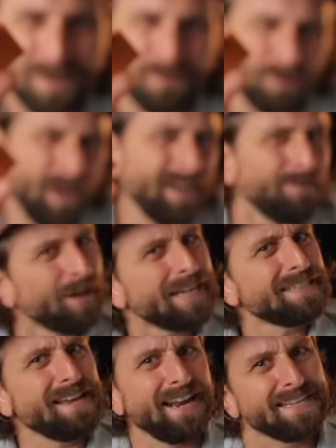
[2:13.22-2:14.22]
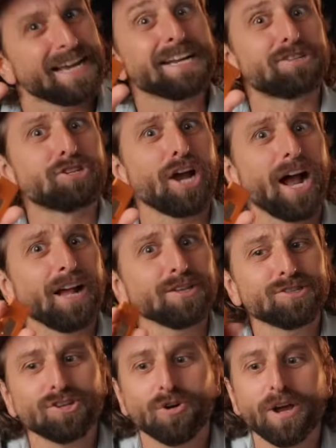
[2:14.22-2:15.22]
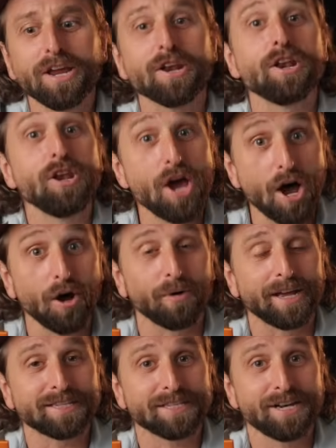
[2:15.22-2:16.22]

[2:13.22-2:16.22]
what is that? Is that a child's toy? No, it's